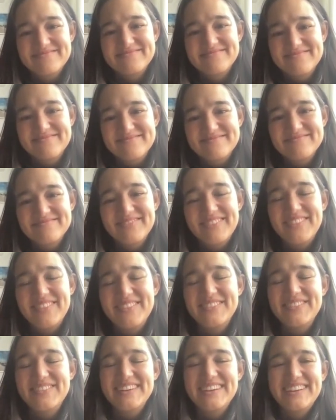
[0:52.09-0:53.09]

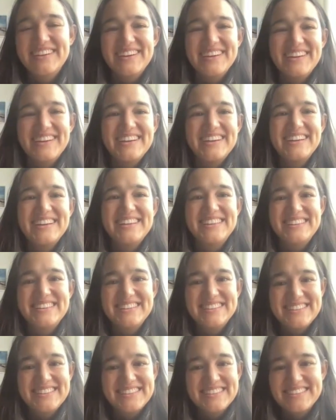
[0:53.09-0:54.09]

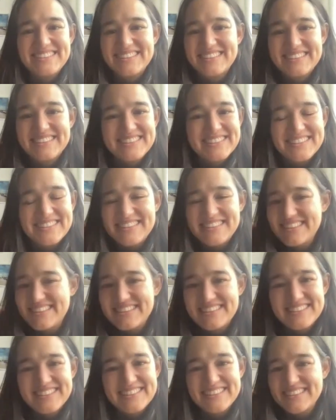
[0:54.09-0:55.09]

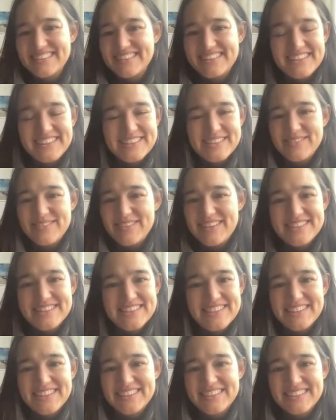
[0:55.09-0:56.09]

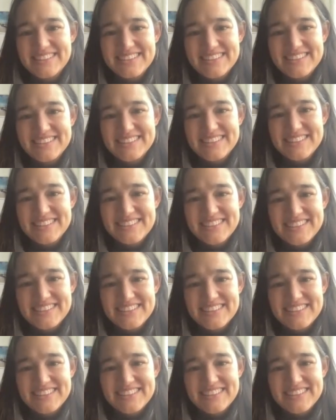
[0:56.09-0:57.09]

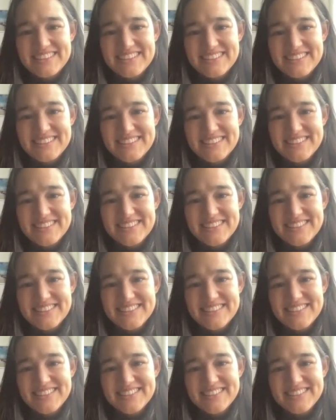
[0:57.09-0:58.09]

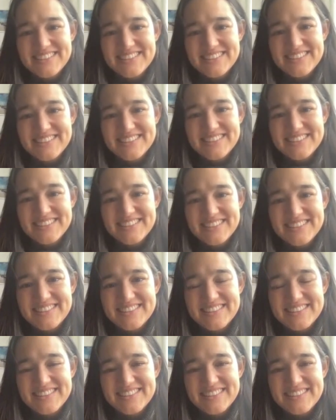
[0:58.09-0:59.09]

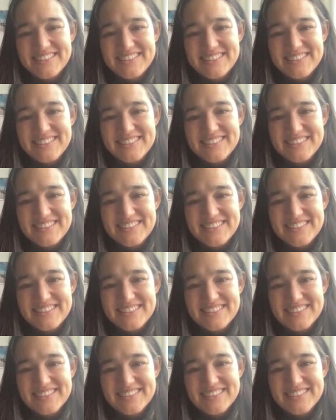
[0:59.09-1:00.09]
This person isn't speaking.